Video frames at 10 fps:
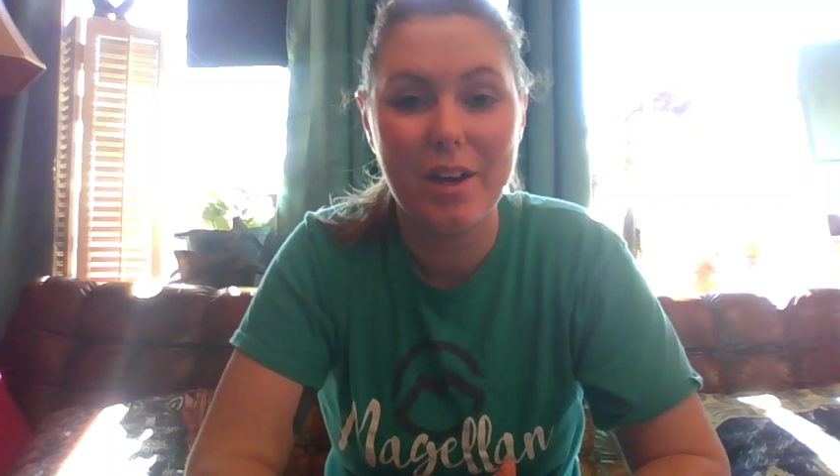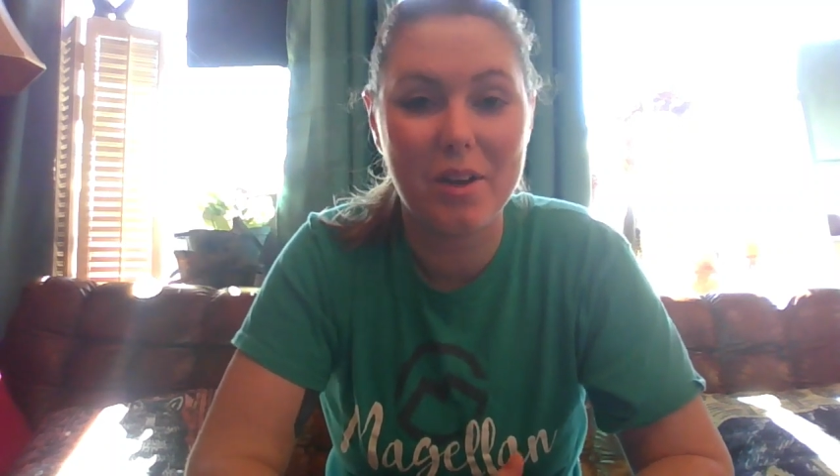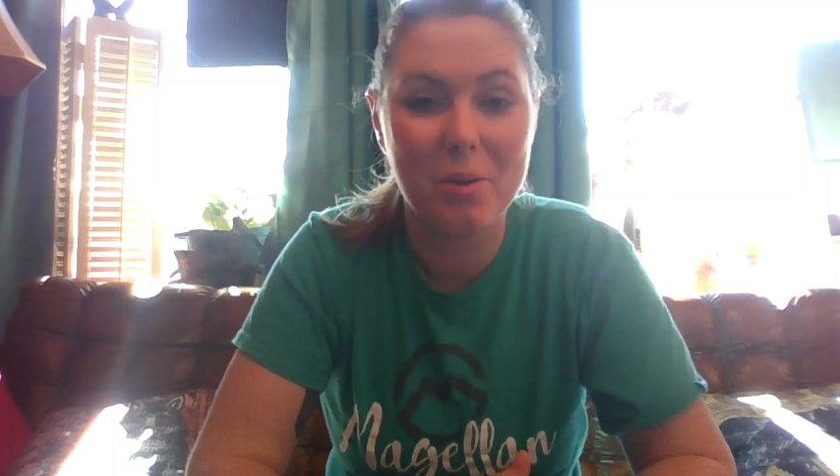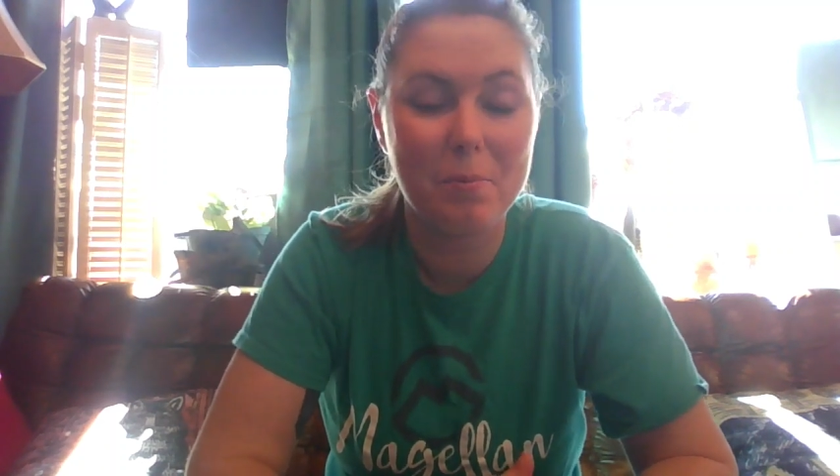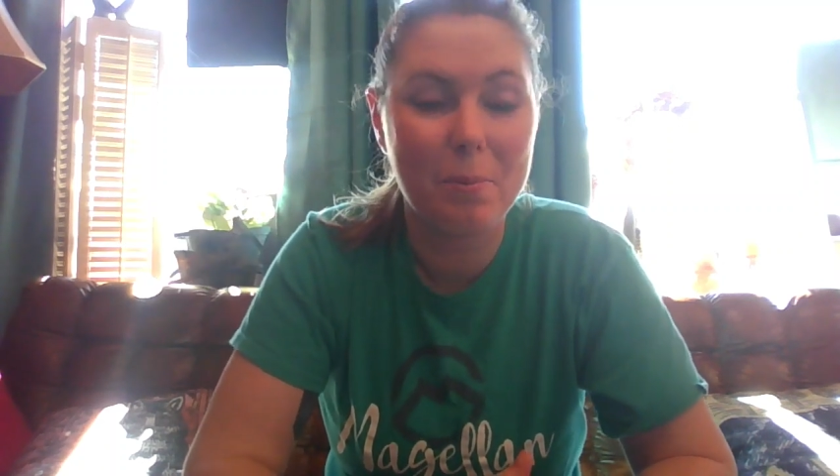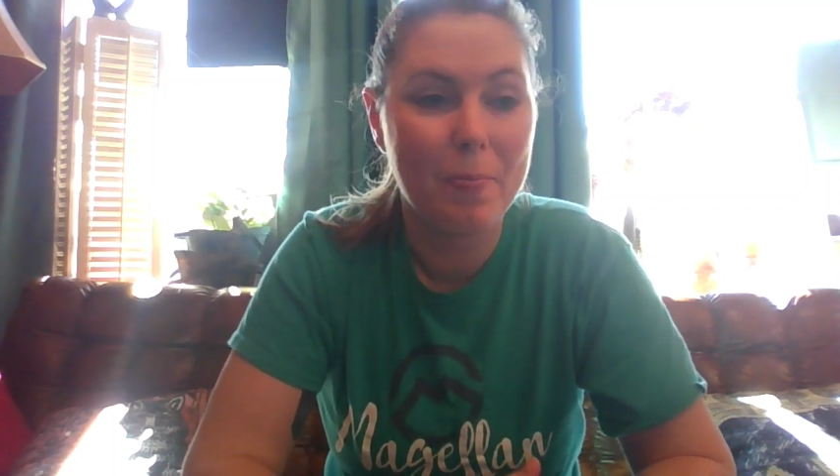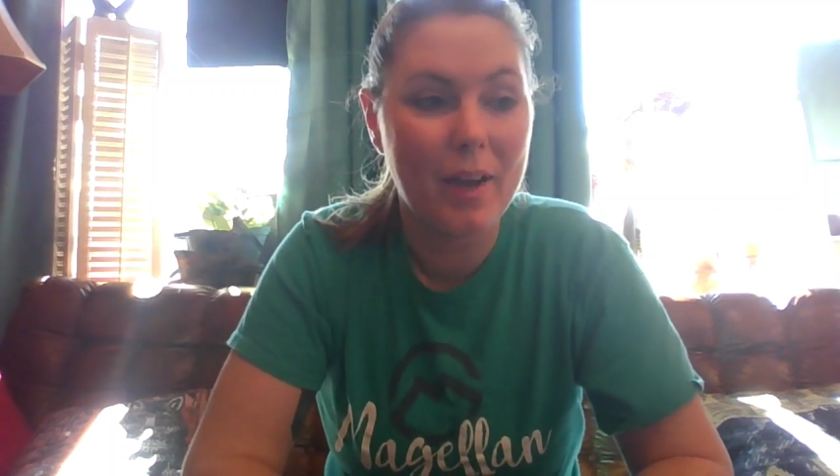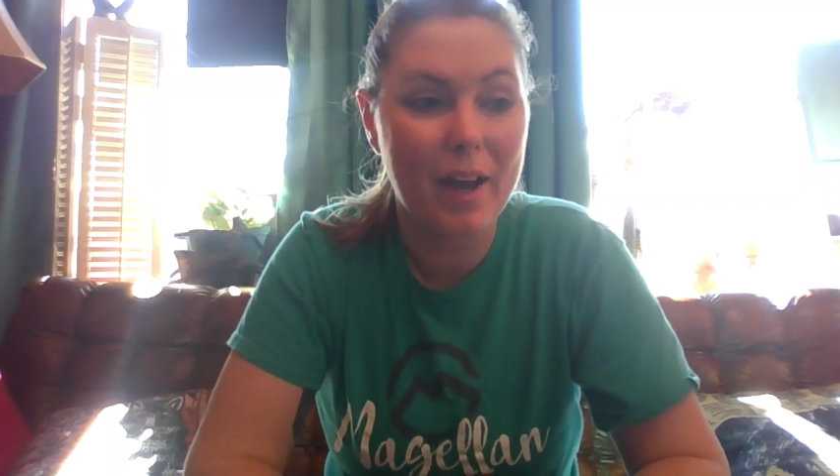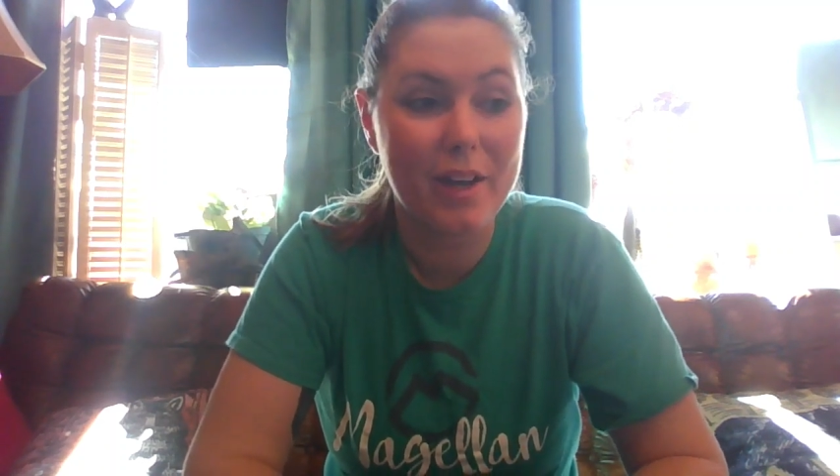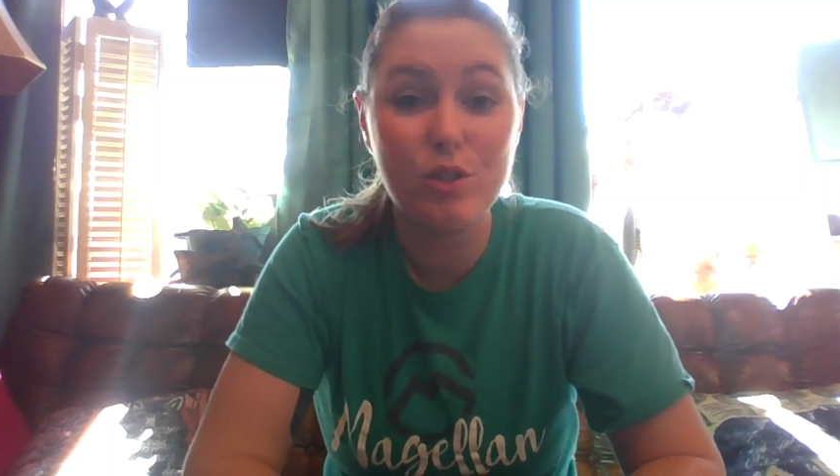I
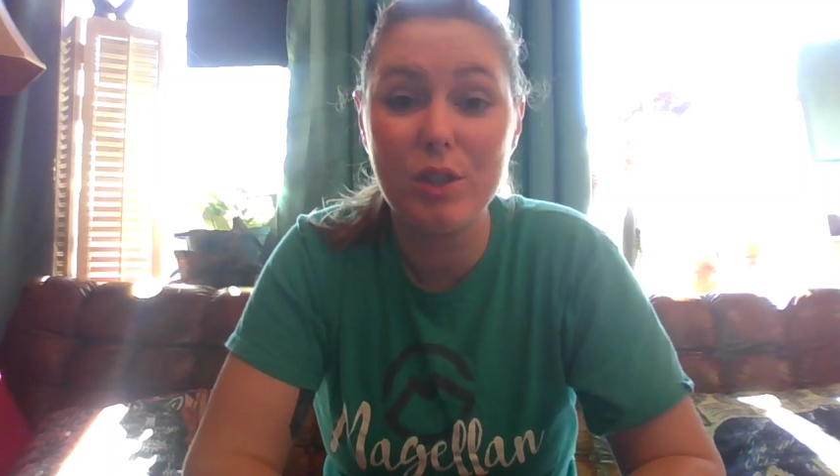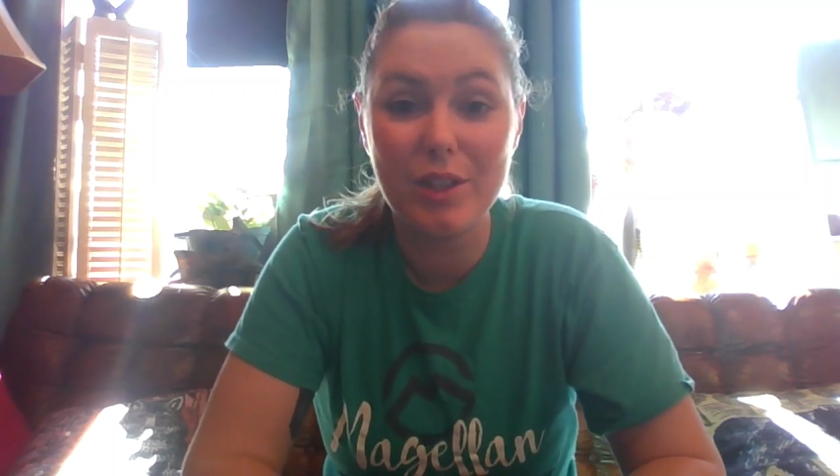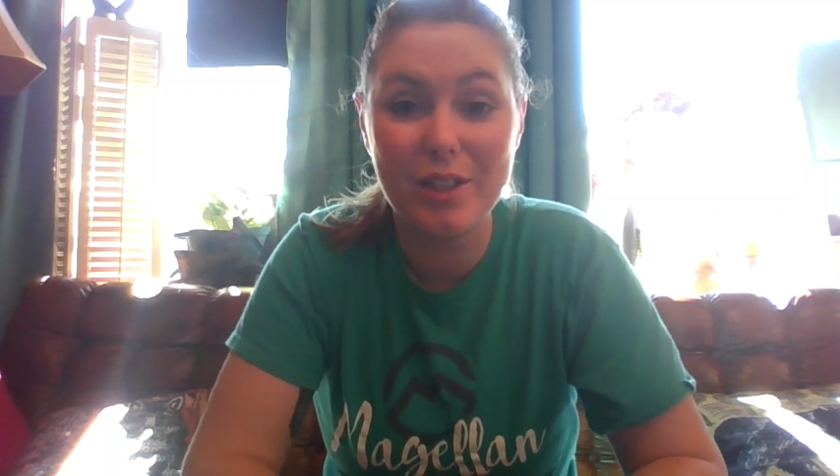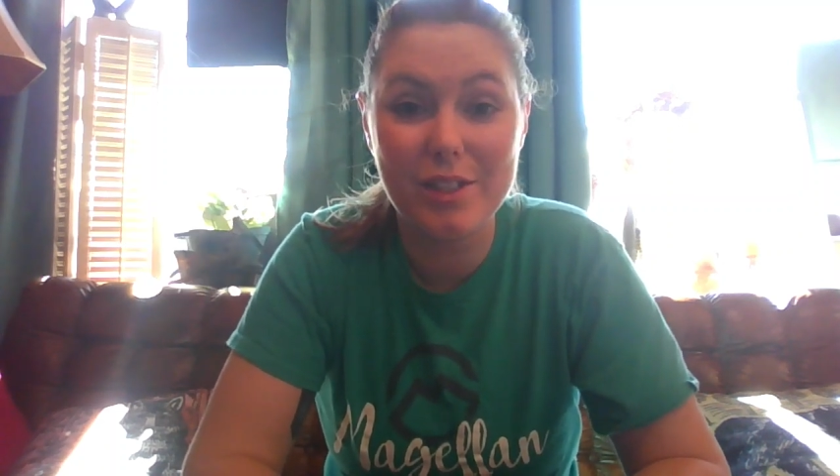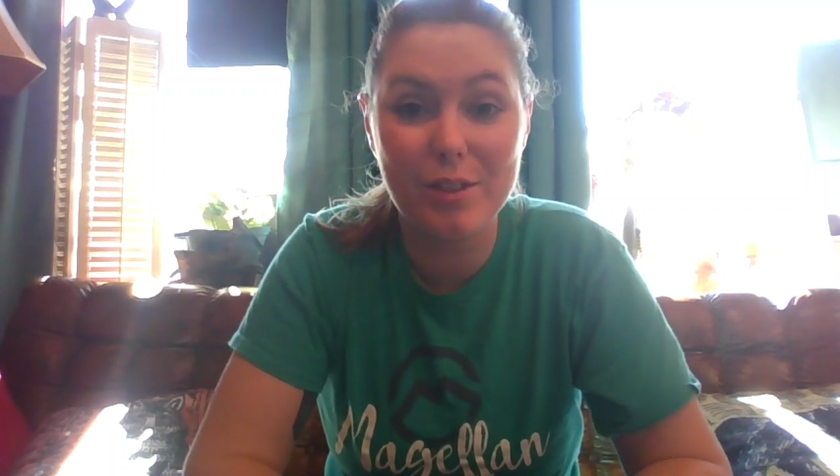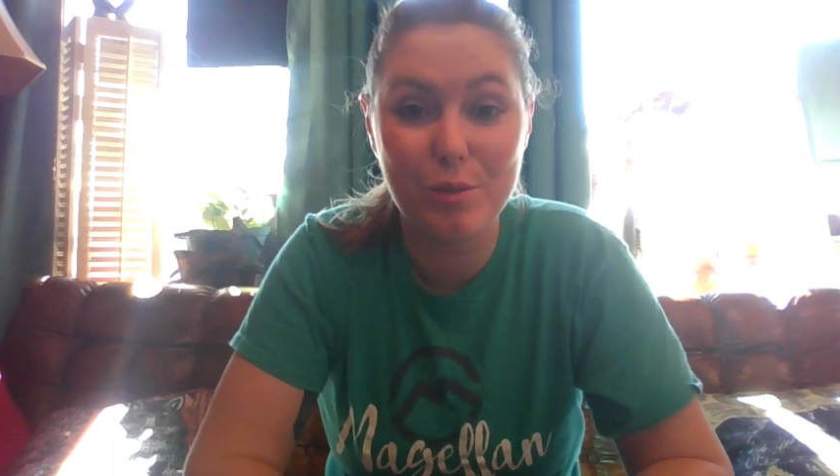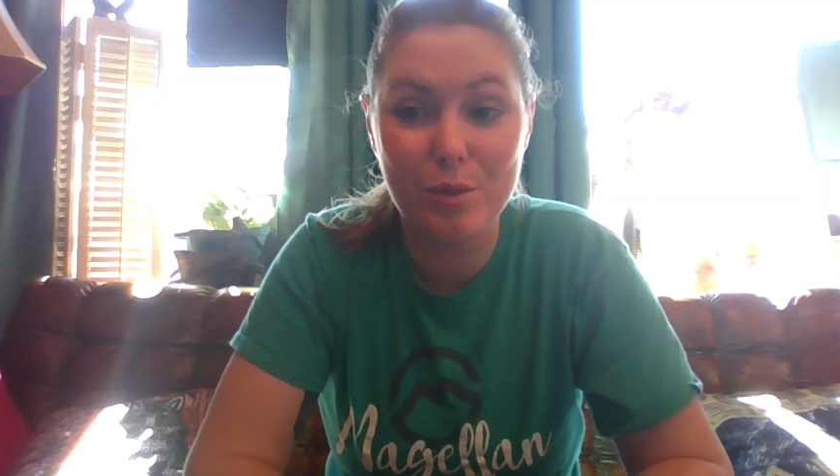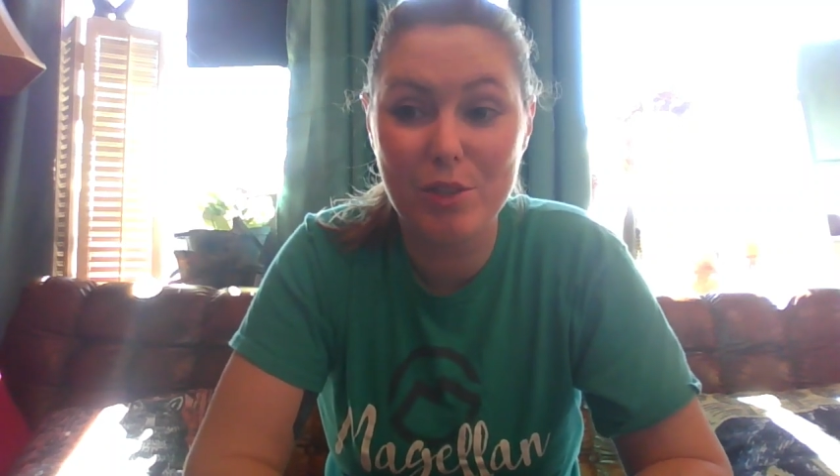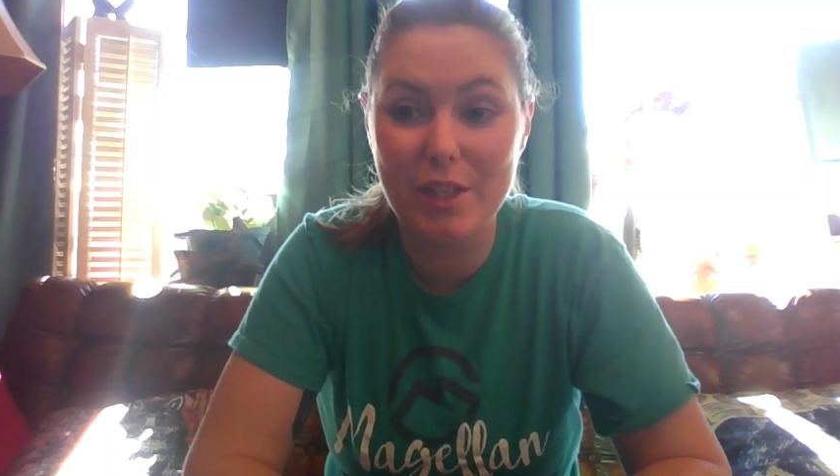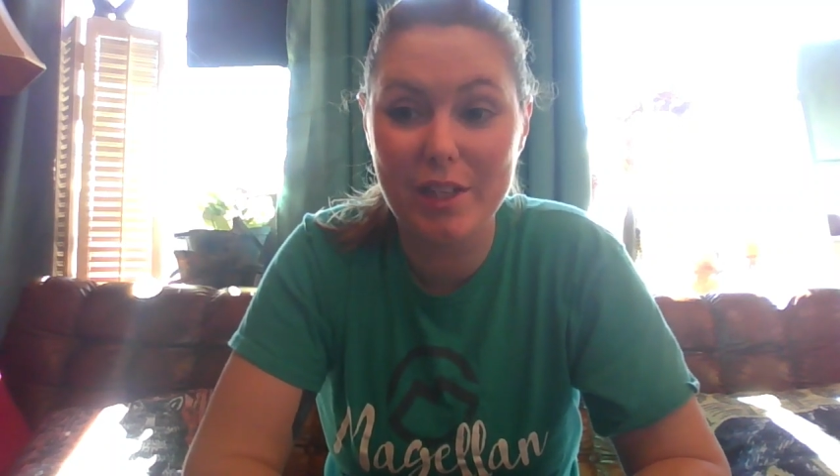actually listened to
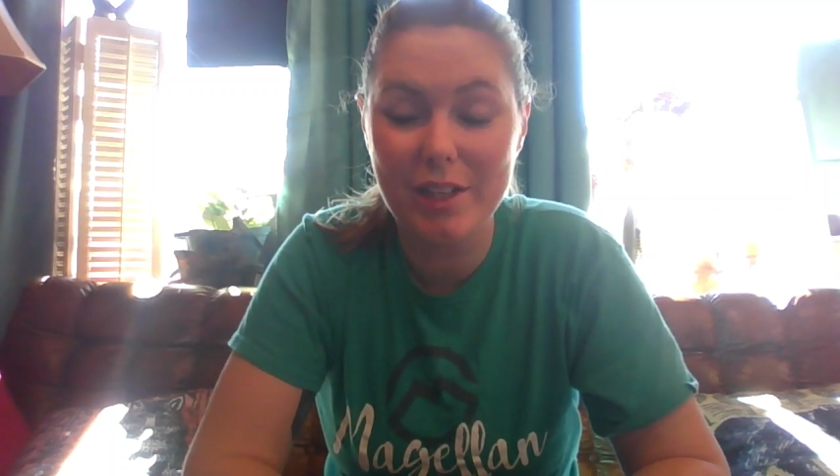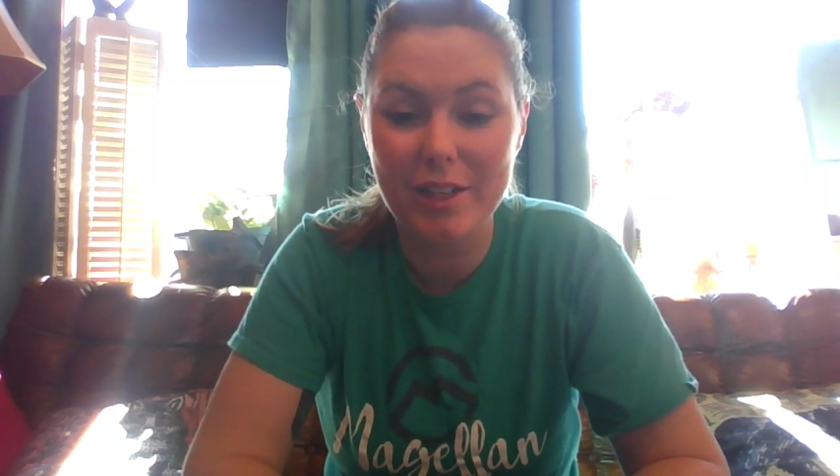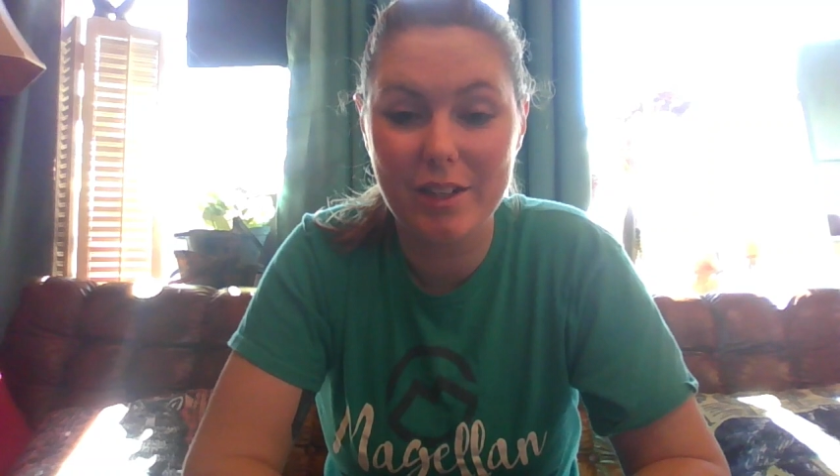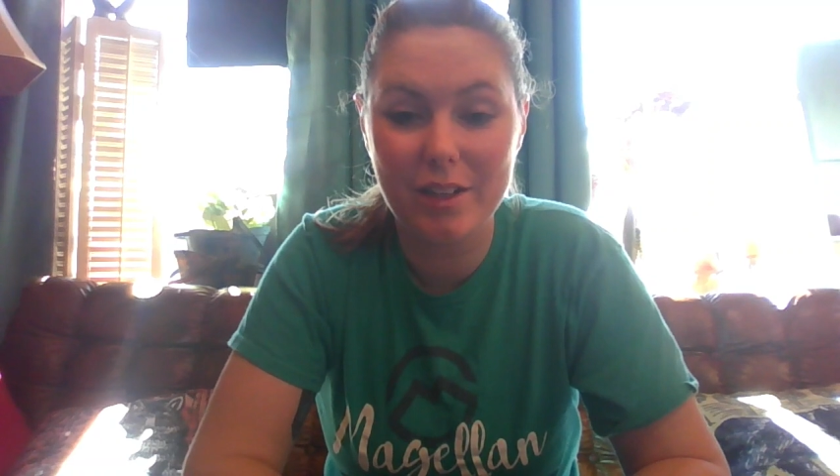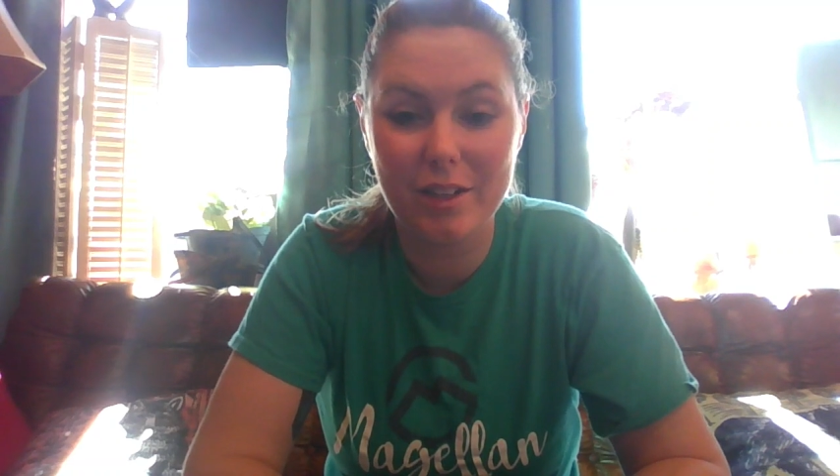them sing it